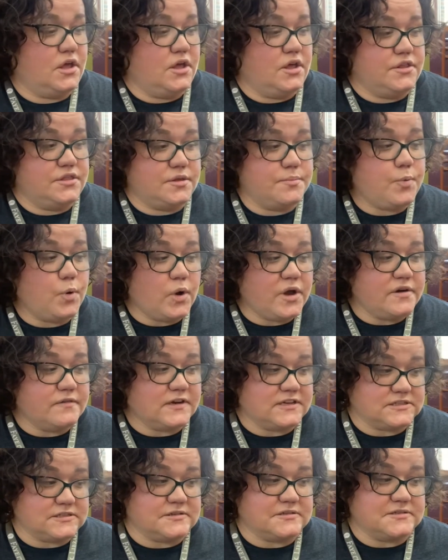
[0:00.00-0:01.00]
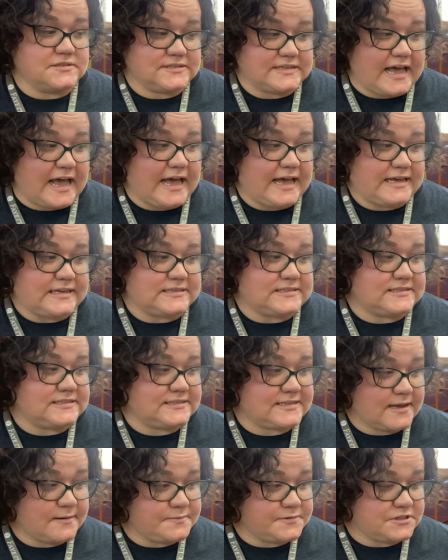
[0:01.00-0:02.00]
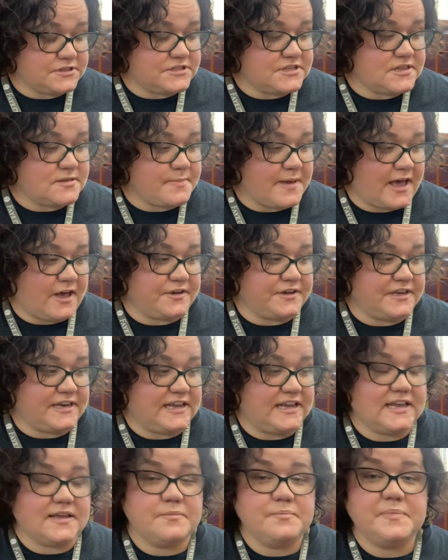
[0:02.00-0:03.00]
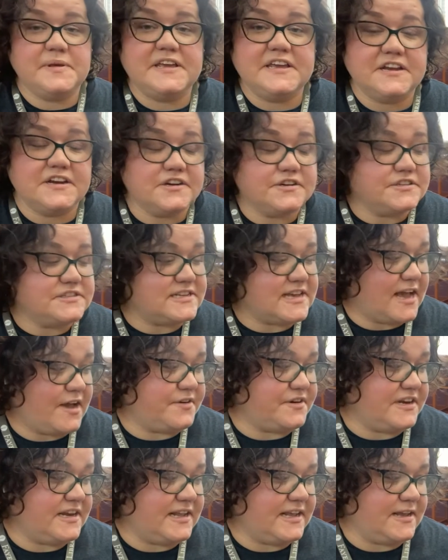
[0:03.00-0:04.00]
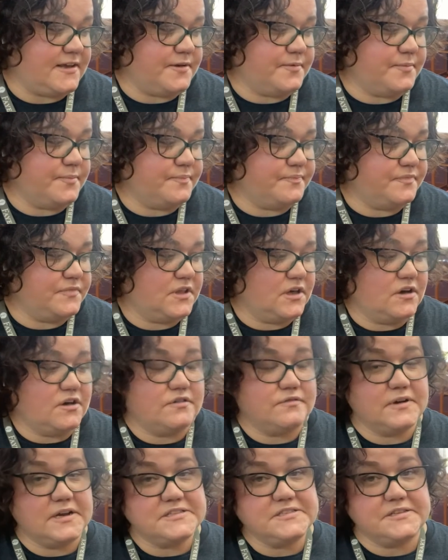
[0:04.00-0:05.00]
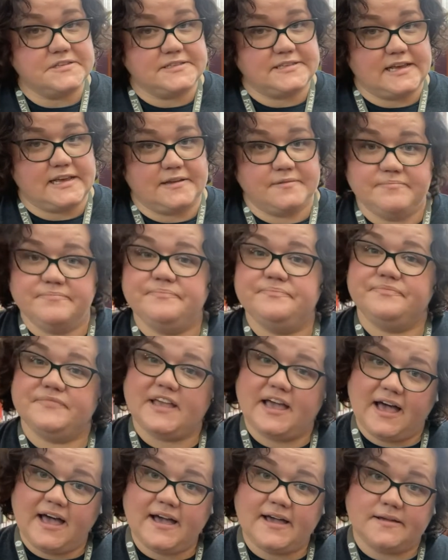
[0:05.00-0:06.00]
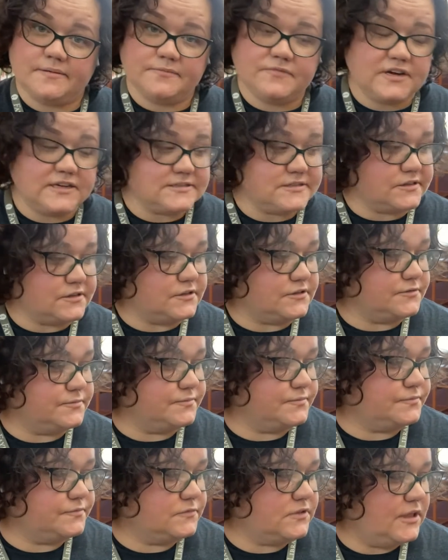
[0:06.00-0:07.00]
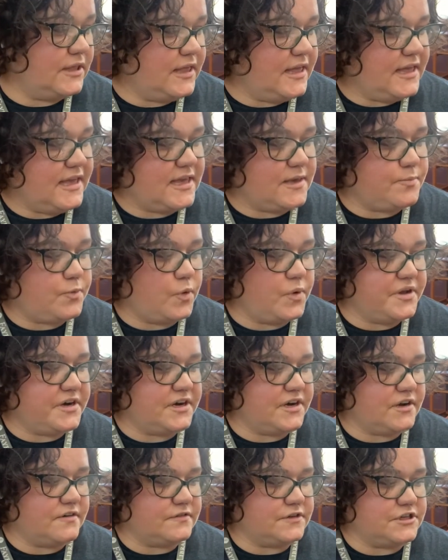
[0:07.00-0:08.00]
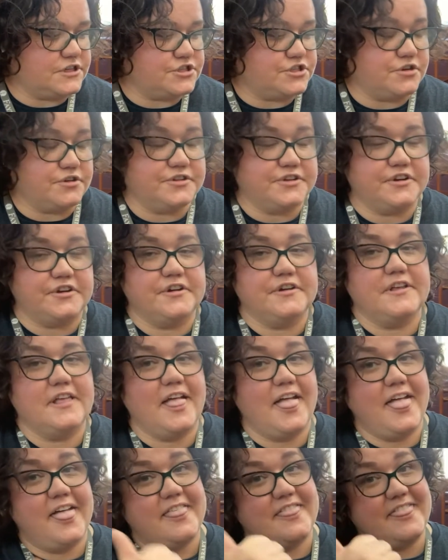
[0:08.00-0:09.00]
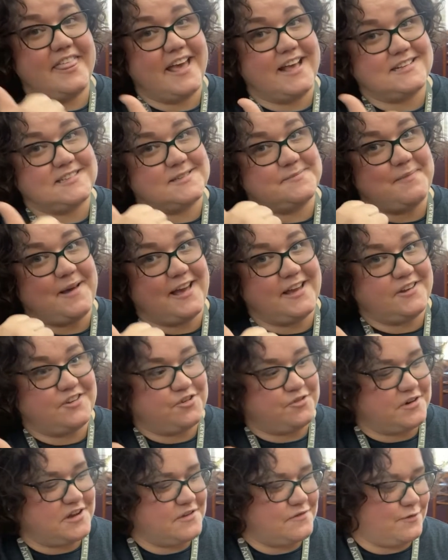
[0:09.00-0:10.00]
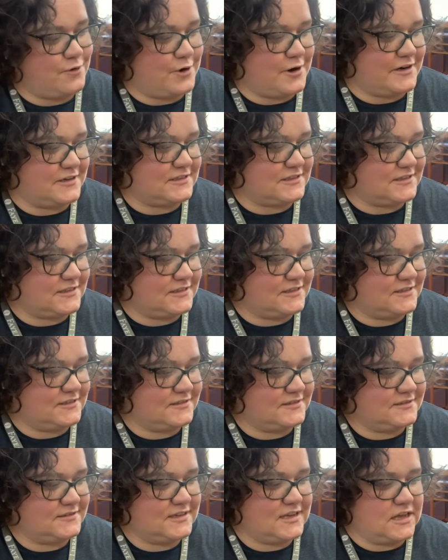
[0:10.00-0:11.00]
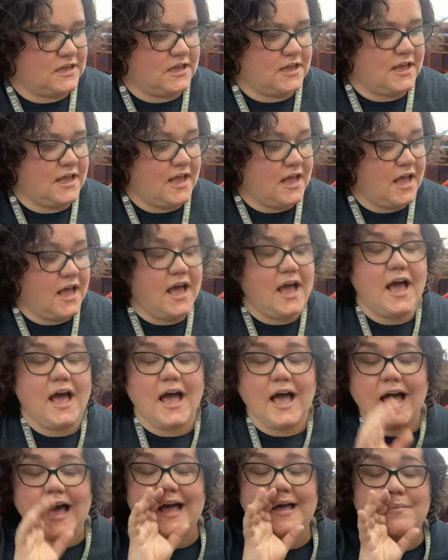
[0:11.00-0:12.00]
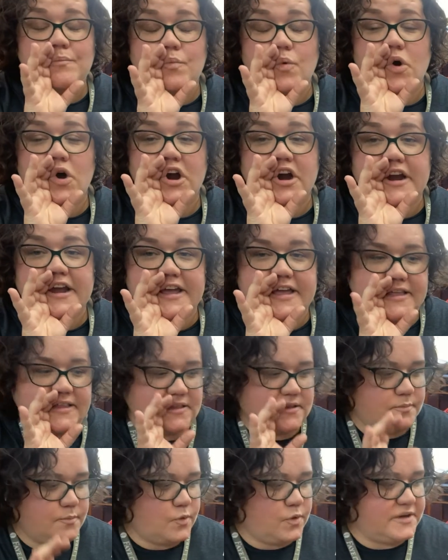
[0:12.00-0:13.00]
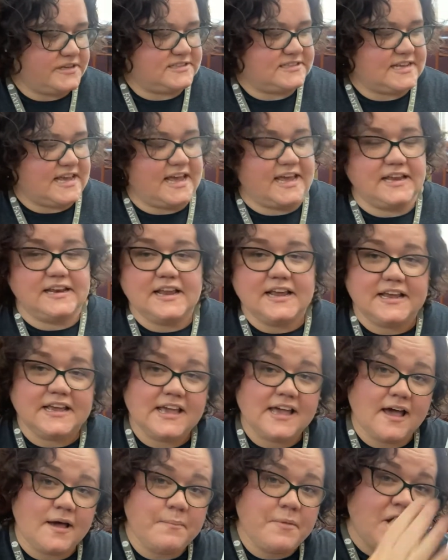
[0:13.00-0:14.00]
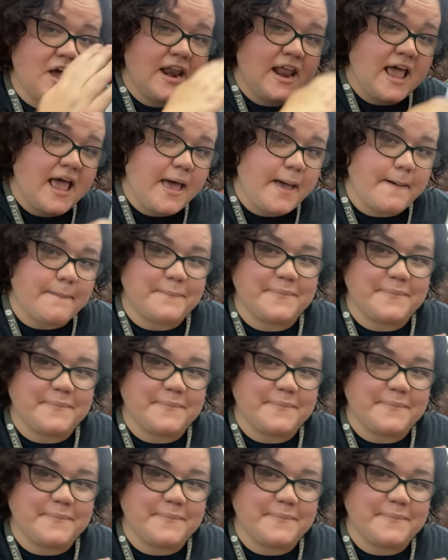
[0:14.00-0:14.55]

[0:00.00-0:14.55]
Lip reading: The boy Russell's size stepped onto the balcony and peered down at him. Russell said, "I'm Russell." He pointed over his shoulder. "That's my tree fort." "I'm Warren," the boy said. "Come on up."